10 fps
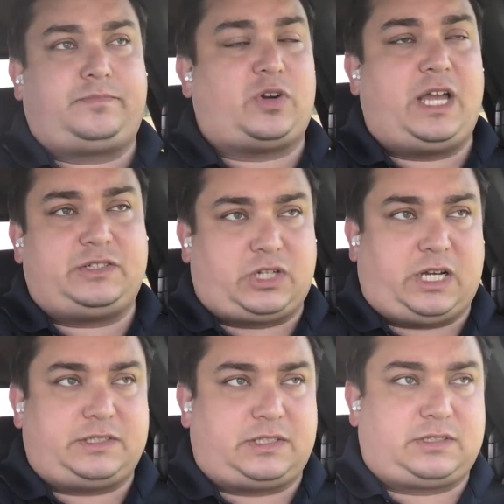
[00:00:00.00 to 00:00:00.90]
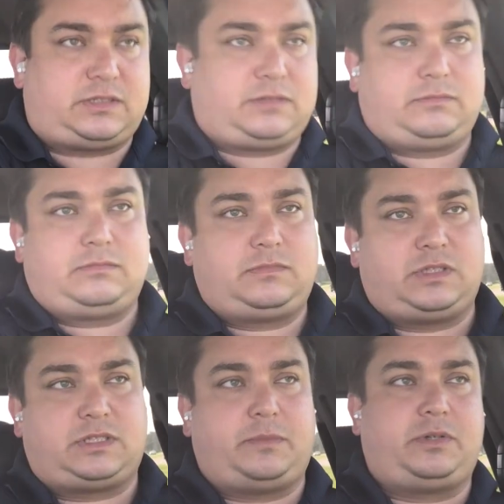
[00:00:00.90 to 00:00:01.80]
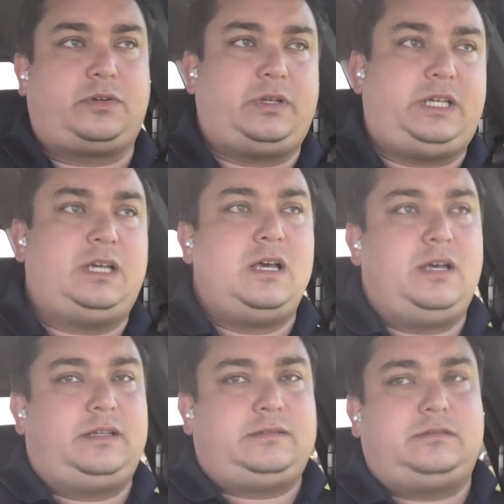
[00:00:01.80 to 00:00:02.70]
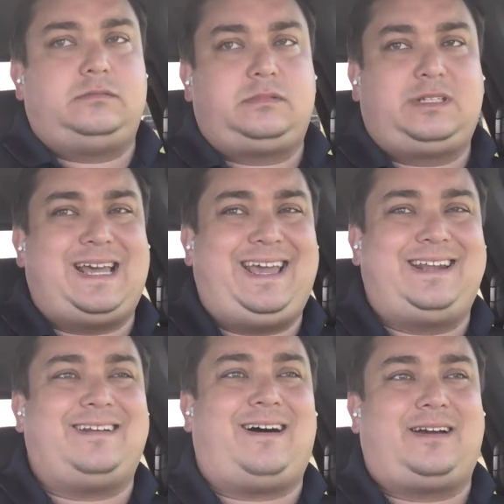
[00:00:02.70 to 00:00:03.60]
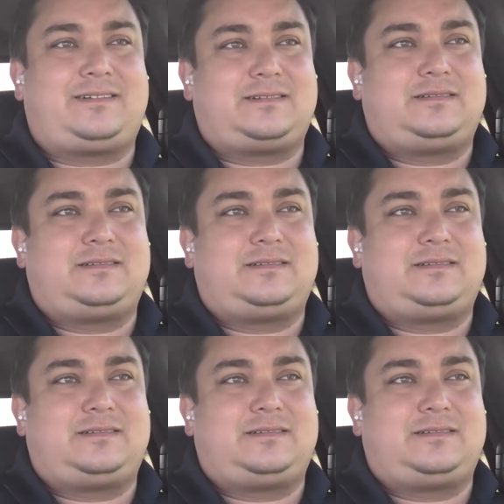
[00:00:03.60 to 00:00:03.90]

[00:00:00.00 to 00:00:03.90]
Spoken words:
franchises to some degree cannot,